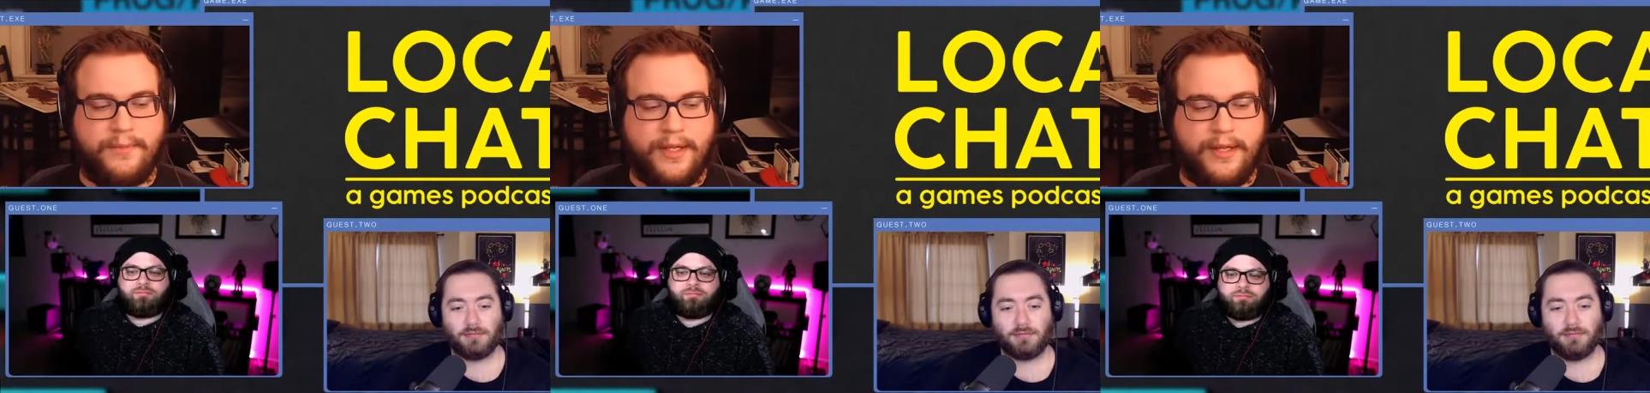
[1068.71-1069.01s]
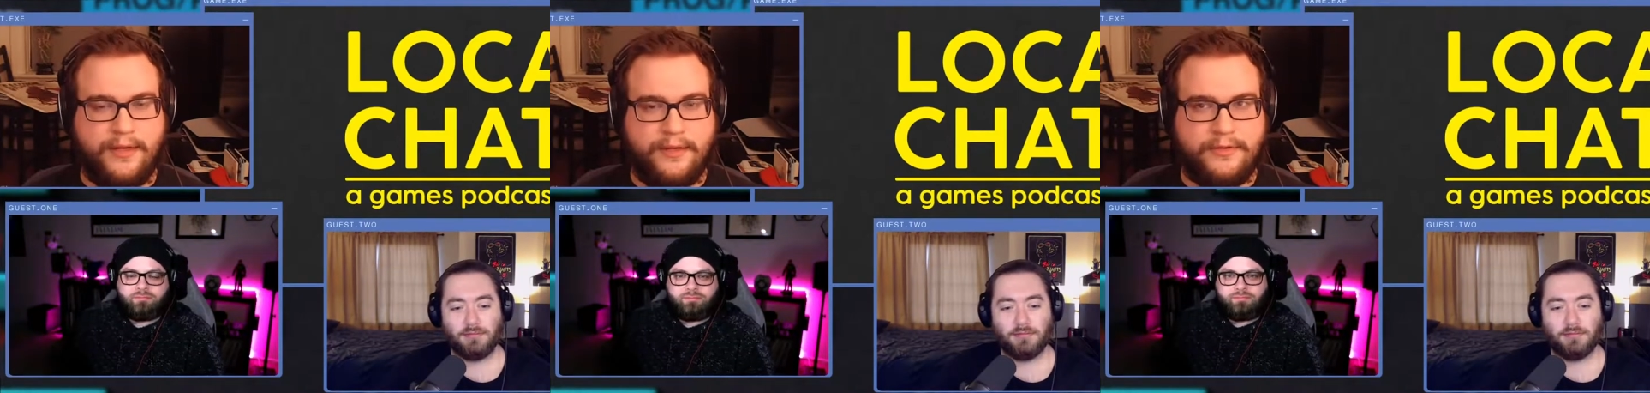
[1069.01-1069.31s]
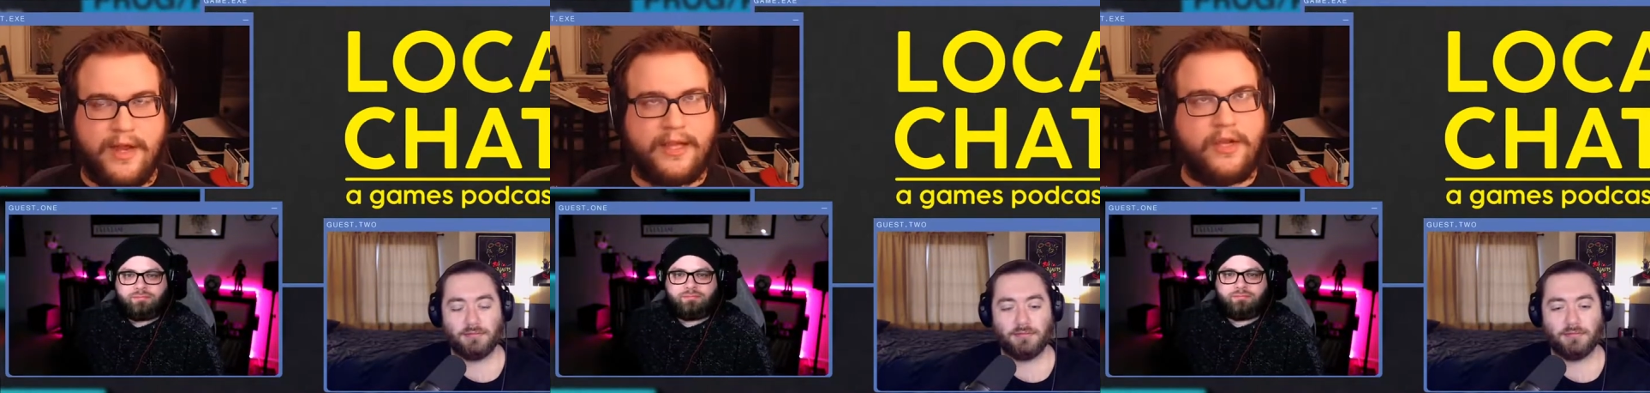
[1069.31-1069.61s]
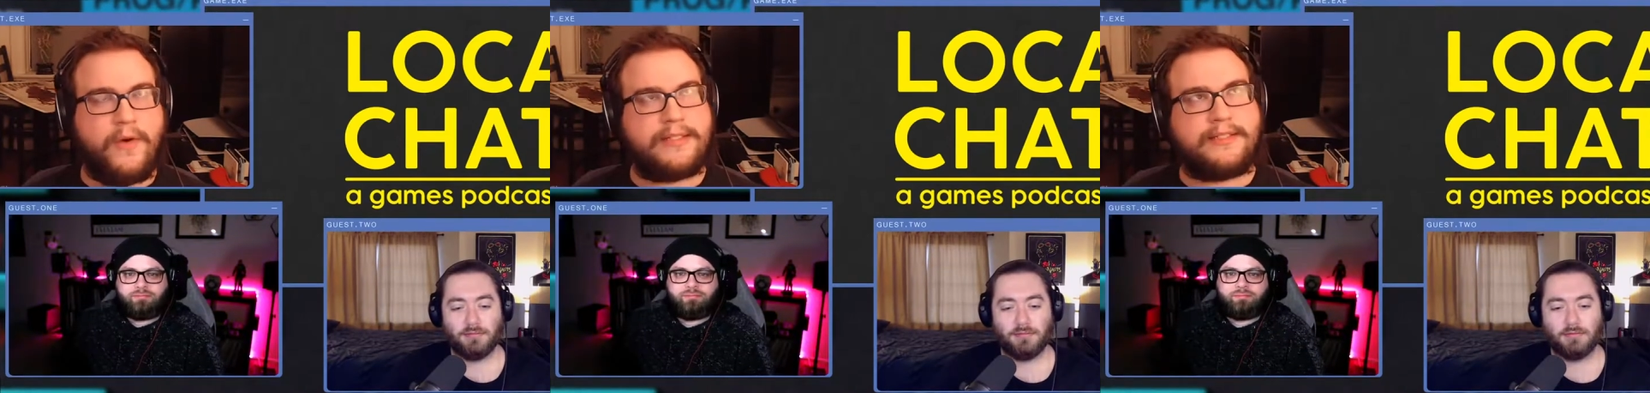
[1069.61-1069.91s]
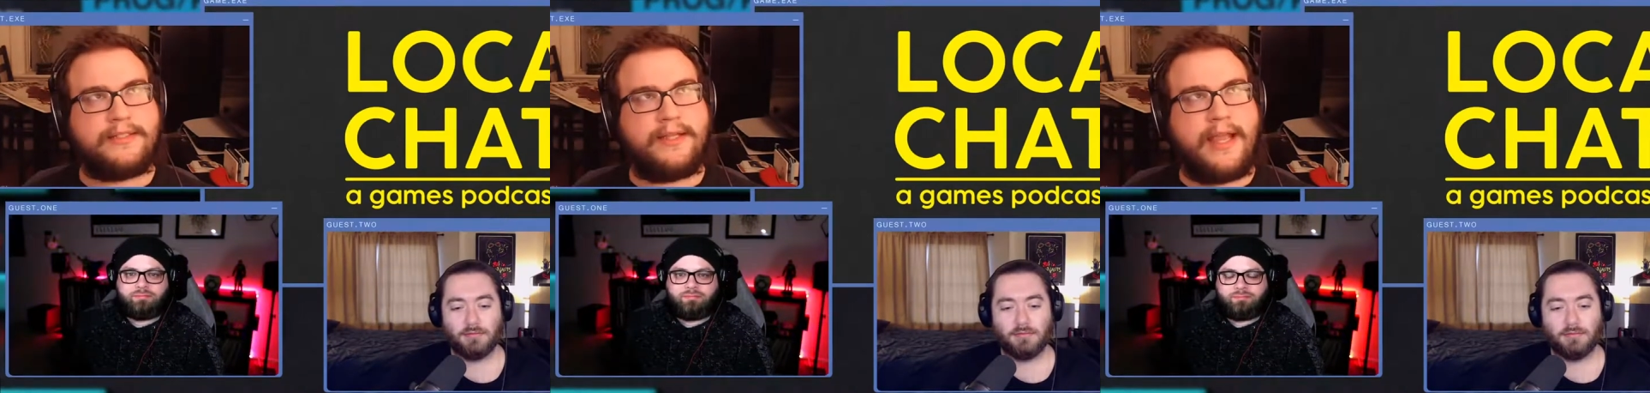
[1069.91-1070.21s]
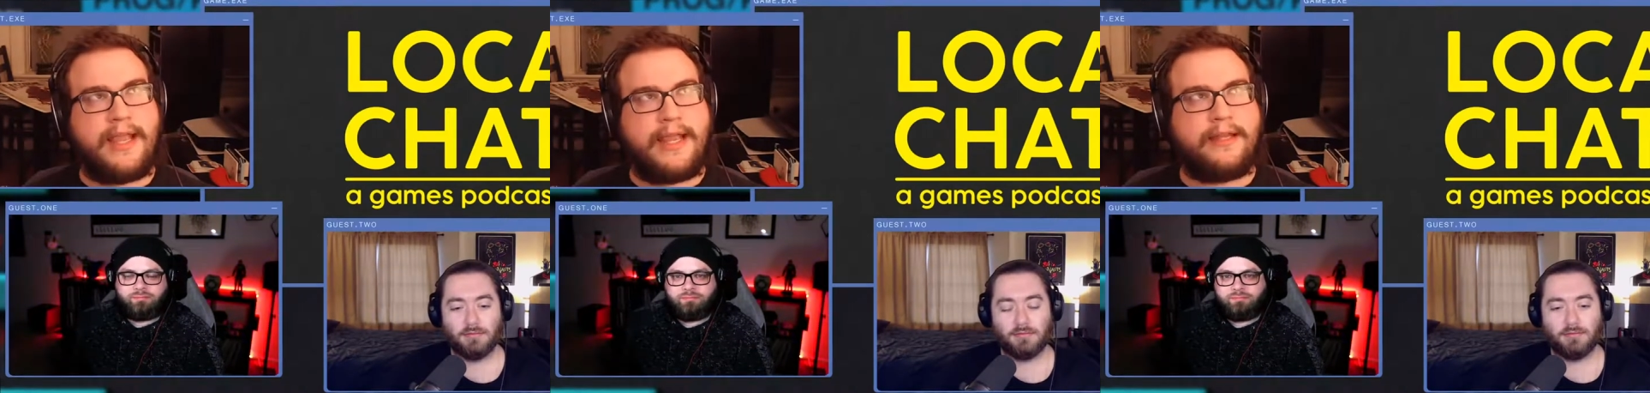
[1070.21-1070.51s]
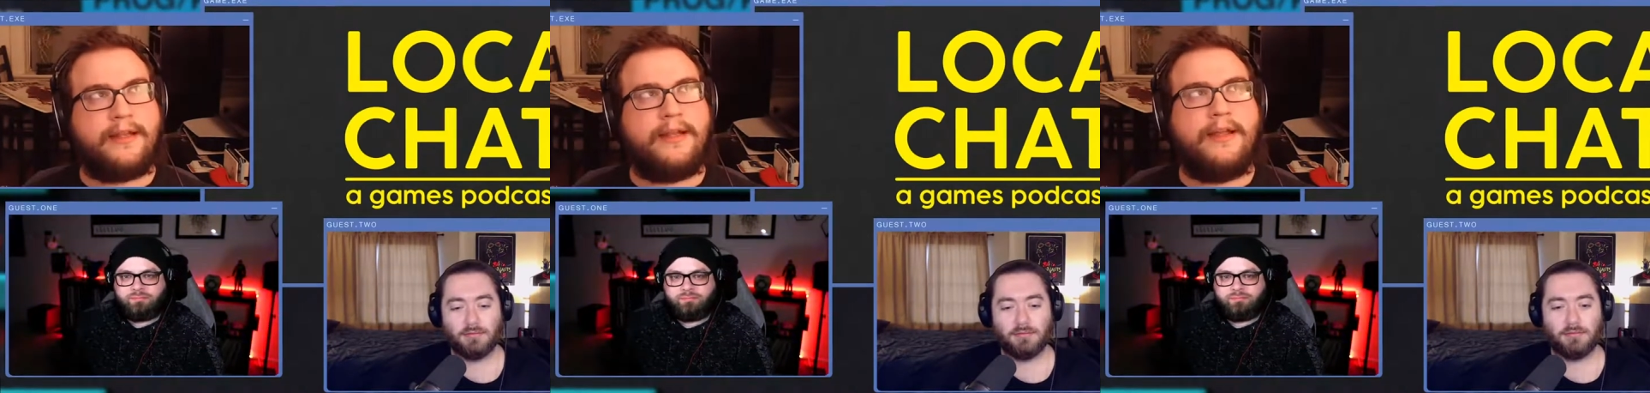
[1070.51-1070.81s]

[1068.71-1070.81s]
Speaker 1: But Dragon Quest VIII,